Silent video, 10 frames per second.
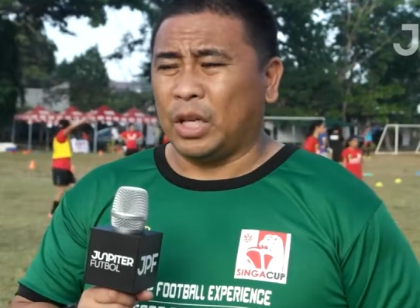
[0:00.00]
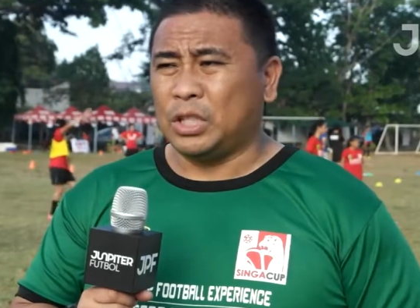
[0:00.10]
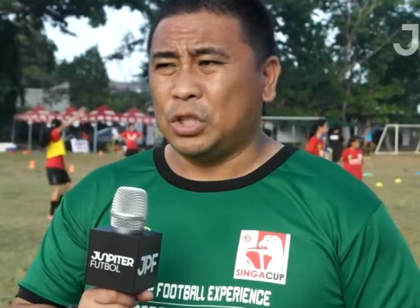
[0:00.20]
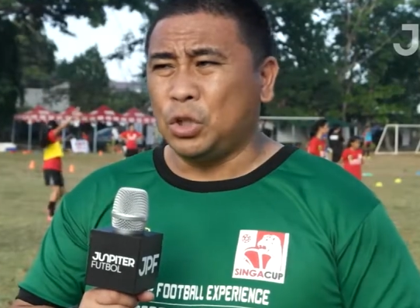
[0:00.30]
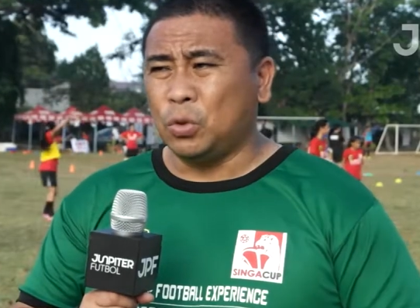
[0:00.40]

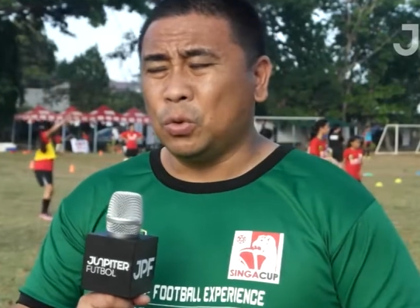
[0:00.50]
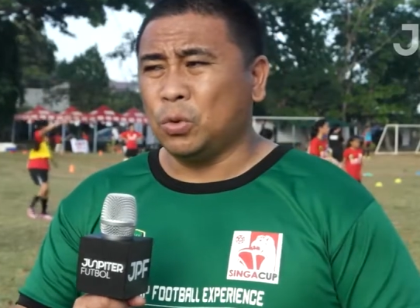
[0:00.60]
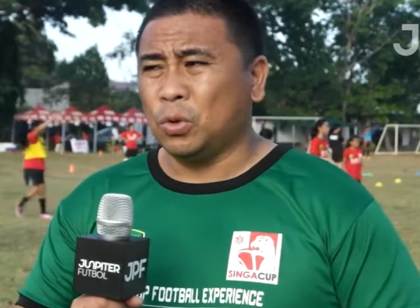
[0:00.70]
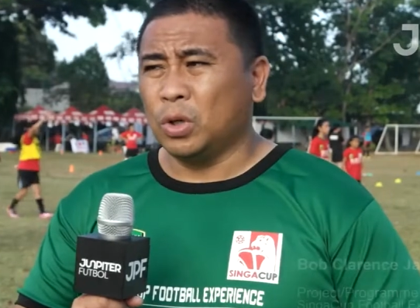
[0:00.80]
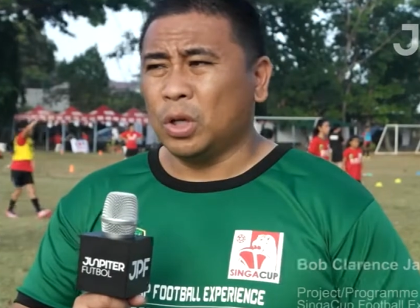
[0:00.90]
His new
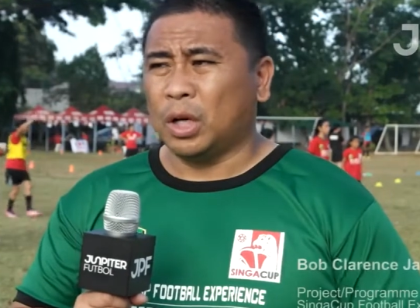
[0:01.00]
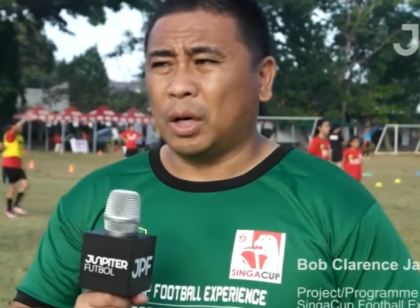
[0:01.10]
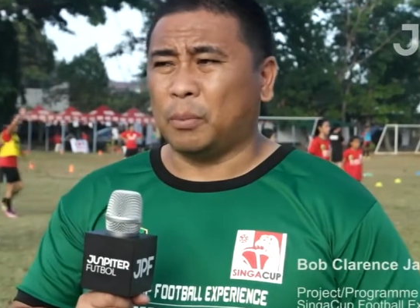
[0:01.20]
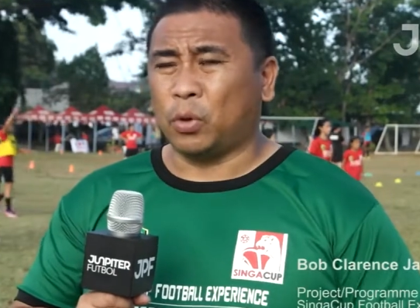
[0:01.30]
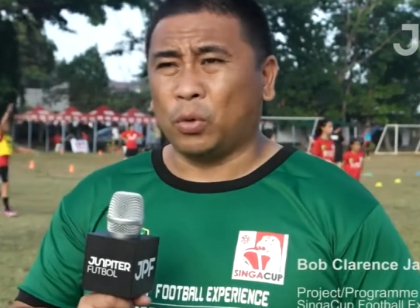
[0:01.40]

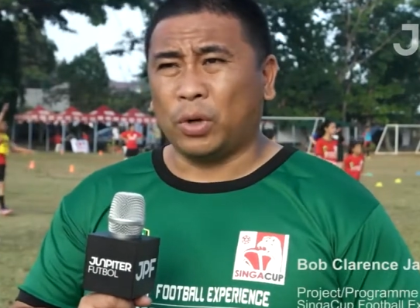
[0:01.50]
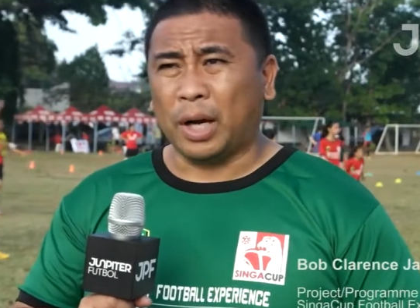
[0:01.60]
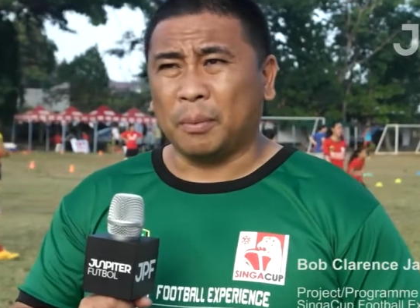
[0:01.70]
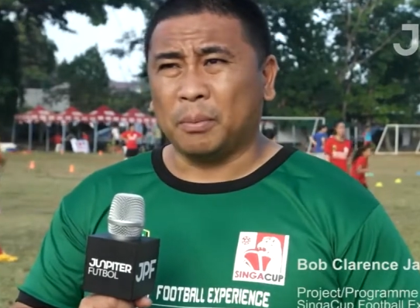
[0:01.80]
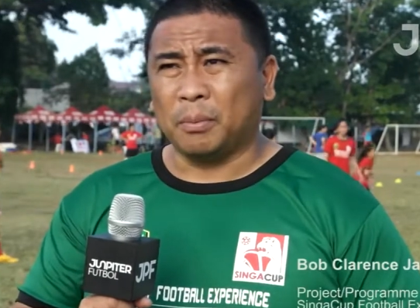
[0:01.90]

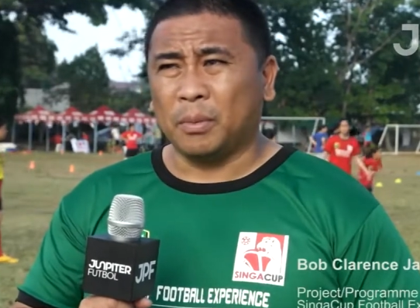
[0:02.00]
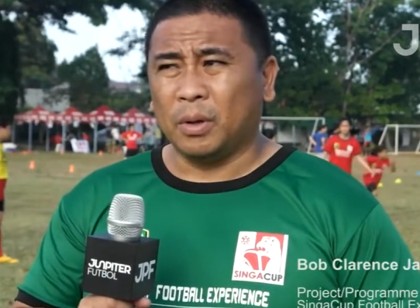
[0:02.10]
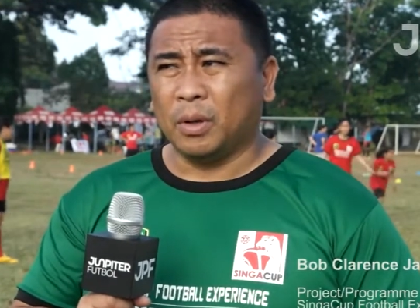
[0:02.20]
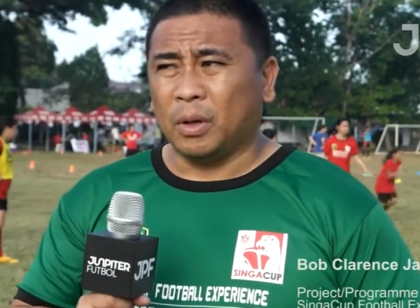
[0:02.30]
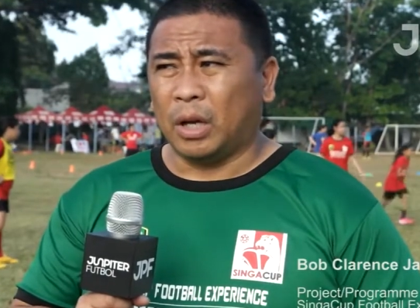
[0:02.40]
program
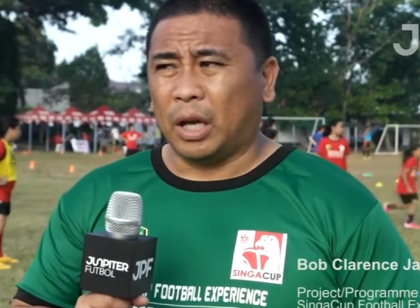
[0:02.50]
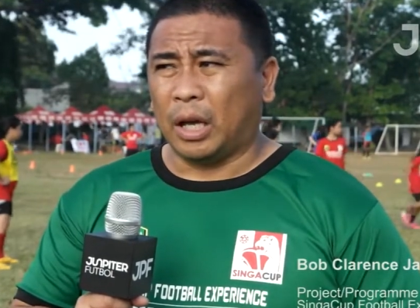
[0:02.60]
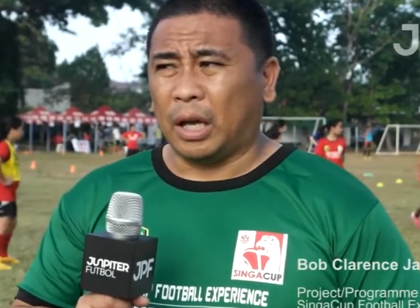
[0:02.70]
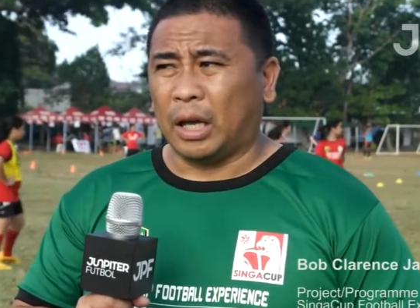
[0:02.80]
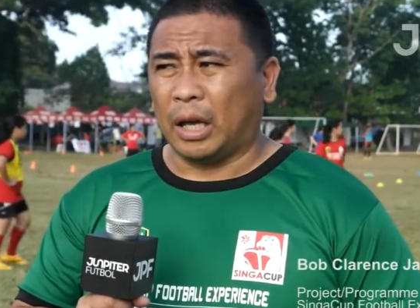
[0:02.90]

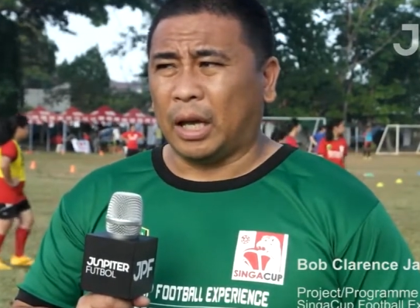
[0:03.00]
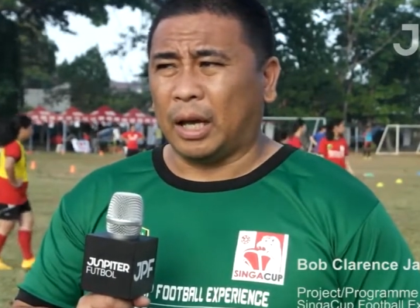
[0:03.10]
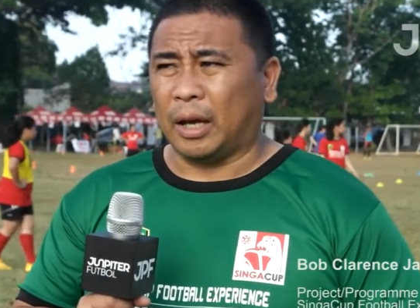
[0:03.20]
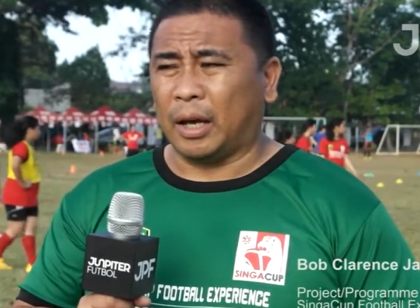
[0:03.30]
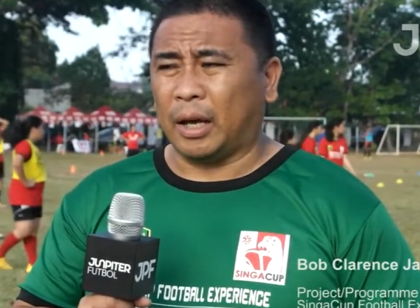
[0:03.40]

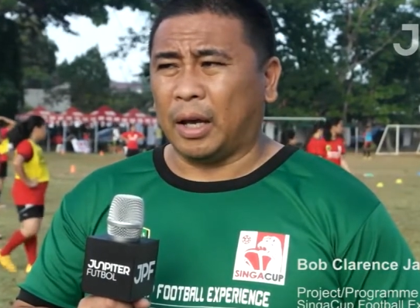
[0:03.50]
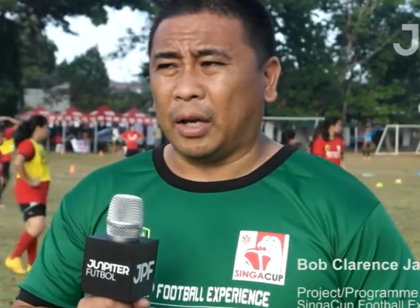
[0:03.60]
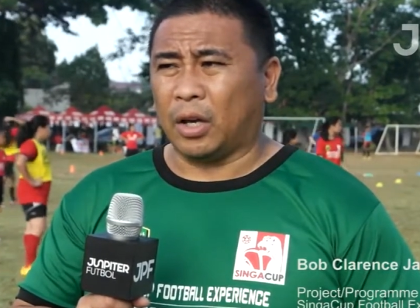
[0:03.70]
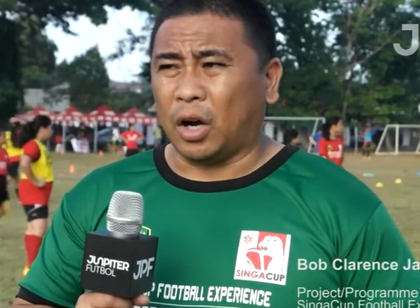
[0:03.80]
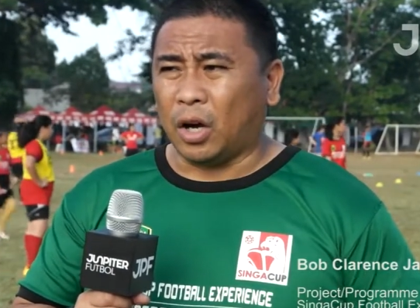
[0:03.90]

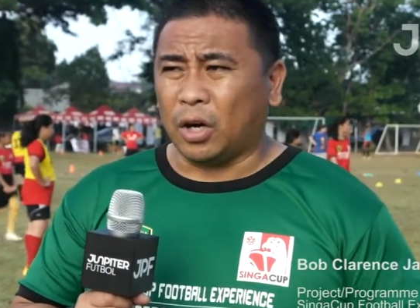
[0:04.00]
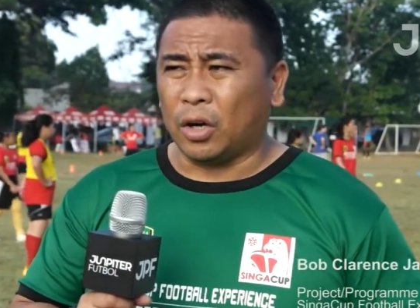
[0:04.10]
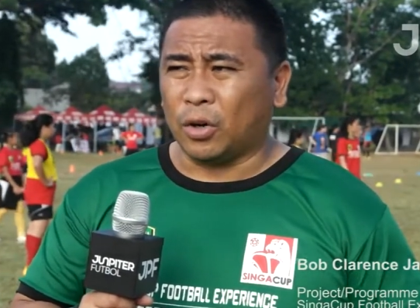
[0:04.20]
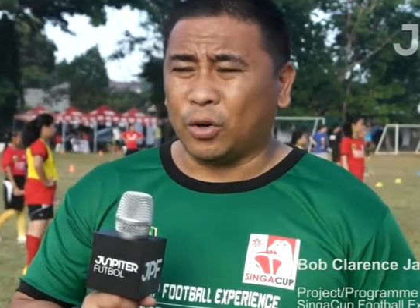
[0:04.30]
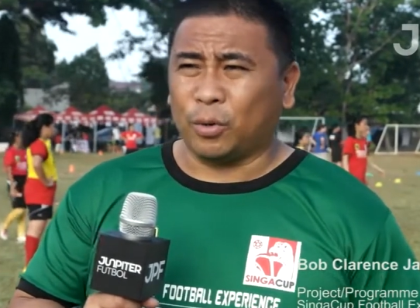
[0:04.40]
and
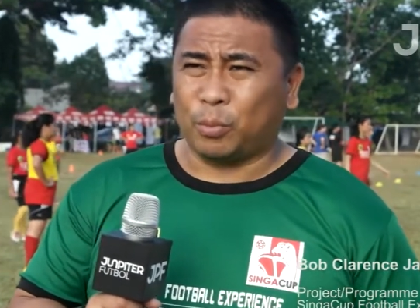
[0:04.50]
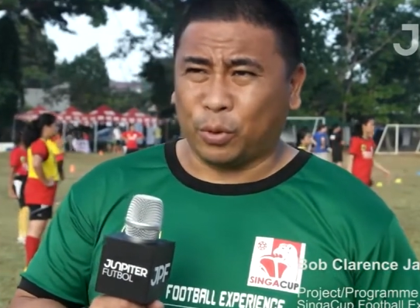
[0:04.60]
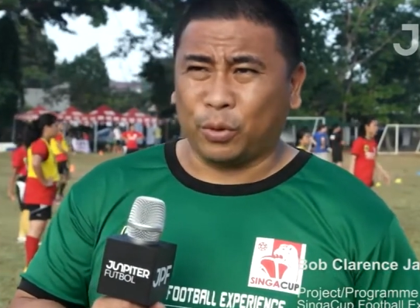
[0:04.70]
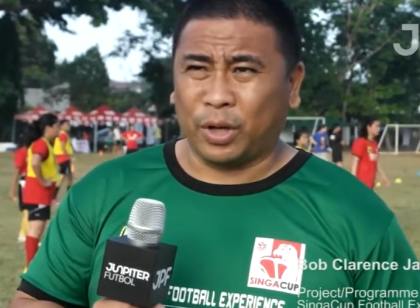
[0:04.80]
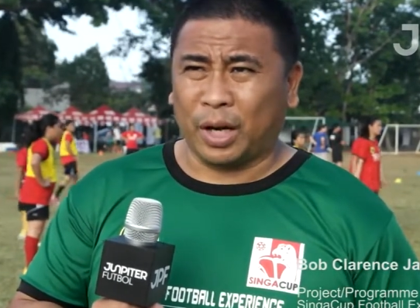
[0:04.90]
our
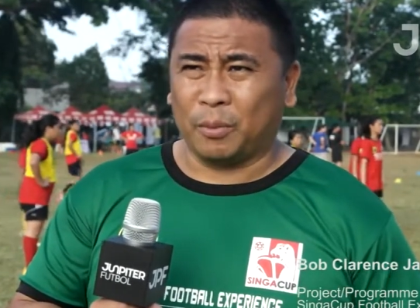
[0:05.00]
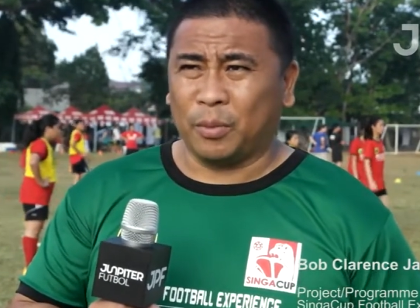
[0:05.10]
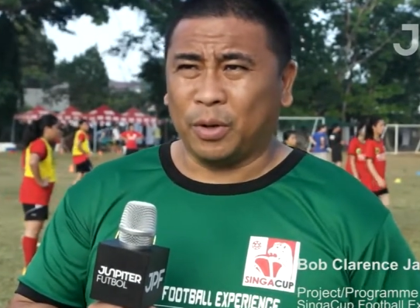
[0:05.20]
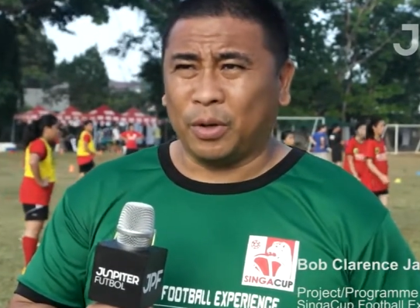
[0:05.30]
program,